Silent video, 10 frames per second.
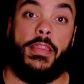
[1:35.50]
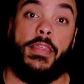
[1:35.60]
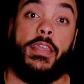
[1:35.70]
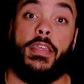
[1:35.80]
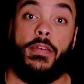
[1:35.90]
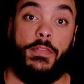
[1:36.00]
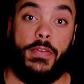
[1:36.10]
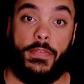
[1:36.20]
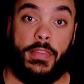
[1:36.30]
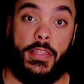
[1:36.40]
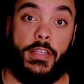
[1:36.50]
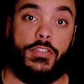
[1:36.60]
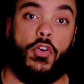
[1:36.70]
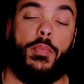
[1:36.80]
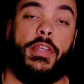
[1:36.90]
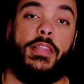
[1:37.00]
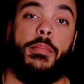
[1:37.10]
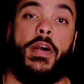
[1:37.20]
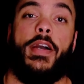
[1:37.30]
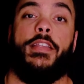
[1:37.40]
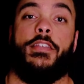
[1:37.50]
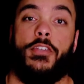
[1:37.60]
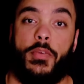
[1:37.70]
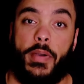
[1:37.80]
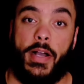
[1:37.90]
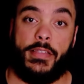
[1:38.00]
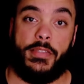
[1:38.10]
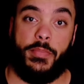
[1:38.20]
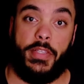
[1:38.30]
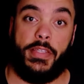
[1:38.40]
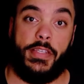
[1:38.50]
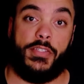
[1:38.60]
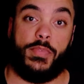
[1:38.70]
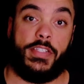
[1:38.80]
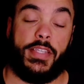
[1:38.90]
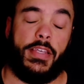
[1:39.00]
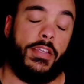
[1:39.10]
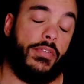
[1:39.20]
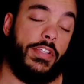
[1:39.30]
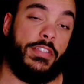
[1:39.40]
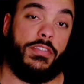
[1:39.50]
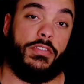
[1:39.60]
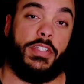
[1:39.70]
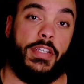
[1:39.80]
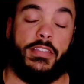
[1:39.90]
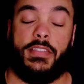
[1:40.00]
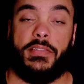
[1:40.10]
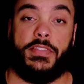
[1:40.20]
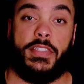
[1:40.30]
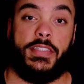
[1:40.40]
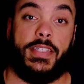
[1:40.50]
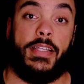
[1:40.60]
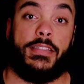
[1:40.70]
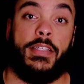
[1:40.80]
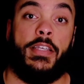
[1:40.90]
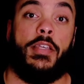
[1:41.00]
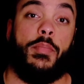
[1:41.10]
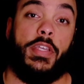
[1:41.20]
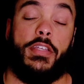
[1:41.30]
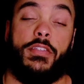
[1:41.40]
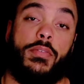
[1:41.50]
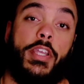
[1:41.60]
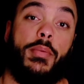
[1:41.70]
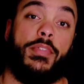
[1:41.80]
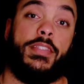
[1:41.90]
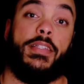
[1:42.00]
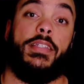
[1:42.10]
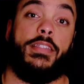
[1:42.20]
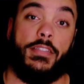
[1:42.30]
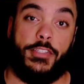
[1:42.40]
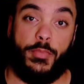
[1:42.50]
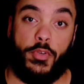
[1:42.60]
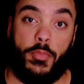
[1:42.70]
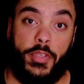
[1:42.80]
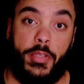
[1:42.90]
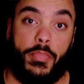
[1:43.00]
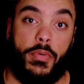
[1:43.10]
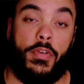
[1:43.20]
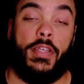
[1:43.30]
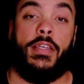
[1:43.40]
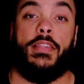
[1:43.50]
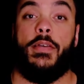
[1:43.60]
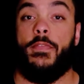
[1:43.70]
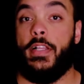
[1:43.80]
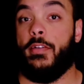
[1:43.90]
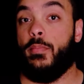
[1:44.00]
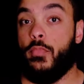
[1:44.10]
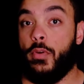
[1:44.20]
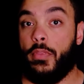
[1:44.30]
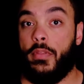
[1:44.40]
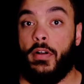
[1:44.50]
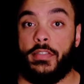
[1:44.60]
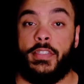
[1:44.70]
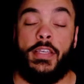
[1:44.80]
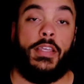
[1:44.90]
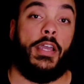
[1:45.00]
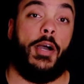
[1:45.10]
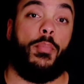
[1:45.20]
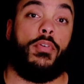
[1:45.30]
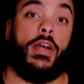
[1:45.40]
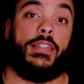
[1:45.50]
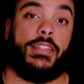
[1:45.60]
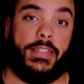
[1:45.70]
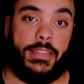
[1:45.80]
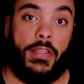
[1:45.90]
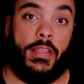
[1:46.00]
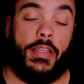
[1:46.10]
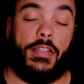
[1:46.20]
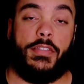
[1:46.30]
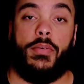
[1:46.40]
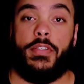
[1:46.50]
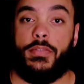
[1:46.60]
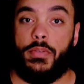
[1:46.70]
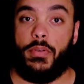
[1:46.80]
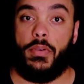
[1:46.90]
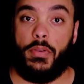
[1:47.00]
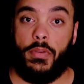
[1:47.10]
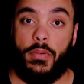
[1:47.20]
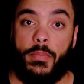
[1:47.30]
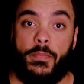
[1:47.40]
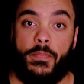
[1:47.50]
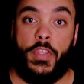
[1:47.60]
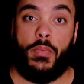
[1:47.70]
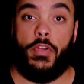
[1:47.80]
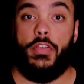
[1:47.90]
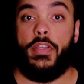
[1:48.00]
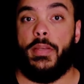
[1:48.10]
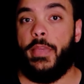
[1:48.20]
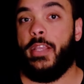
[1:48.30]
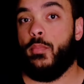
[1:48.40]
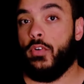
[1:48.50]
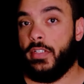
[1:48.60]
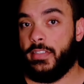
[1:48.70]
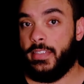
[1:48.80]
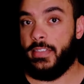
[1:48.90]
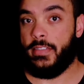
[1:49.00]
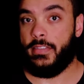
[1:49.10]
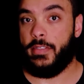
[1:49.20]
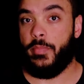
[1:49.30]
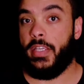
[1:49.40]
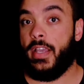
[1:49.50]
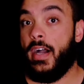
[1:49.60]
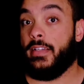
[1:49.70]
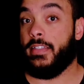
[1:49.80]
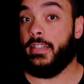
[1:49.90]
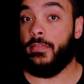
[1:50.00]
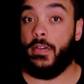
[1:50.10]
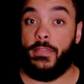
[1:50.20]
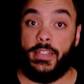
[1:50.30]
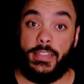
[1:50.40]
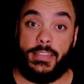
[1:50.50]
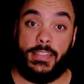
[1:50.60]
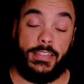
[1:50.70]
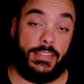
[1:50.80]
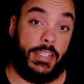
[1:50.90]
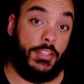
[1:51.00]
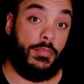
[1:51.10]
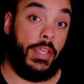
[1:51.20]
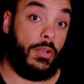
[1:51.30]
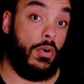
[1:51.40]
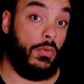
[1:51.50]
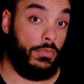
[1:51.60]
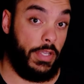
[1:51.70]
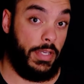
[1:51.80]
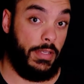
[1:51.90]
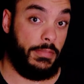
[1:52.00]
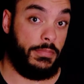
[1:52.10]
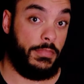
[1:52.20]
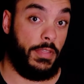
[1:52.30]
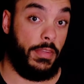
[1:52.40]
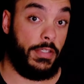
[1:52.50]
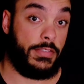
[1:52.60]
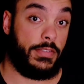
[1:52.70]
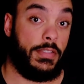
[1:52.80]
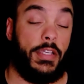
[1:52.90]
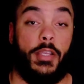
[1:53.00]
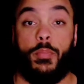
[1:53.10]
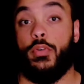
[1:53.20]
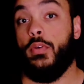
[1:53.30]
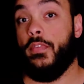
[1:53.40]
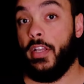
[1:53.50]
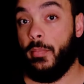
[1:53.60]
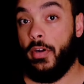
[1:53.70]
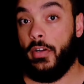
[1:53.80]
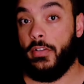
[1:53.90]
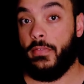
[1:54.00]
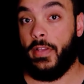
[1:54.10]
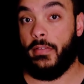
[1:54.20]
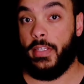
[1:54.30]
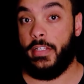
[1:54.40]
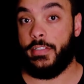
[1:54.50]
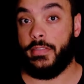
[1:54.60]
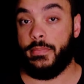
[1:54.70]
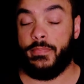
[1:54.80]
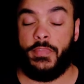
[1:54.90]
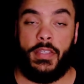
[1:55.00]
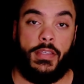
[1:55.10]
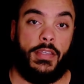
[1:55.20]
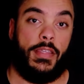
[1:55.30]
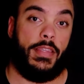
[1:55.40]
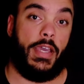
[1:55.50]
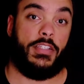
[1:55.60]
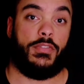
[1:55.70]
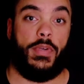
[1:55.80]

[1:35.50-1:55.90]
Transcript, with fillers: thinking of different things, opening the mind to new possibilities, which then increases your chances of success because you are able to listen to more people, develop more thoughts. A process is going to occur where you can make more decisions and be cognitive of the decisions that you make already. Thus, improving upon your foundation. That is